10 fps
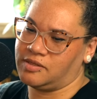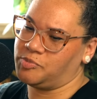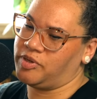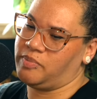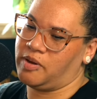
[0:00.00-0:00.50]
It's
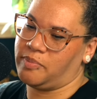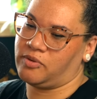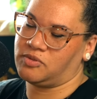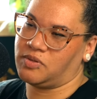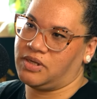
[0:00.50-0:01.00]
pretty bare
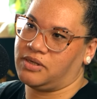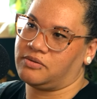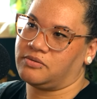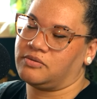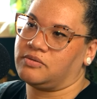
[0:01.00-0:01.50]
bones right now.
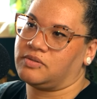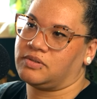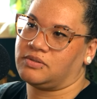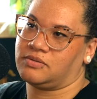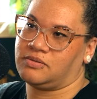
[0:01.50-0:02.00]
Again,
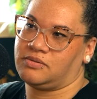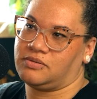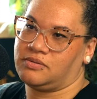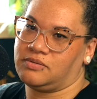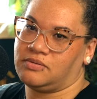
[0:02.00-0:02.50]
increase in
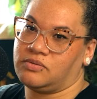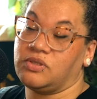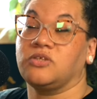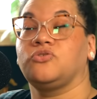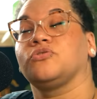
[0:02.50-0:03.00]
income.
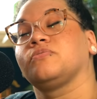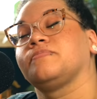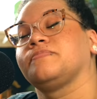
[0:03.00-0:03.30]
That's true.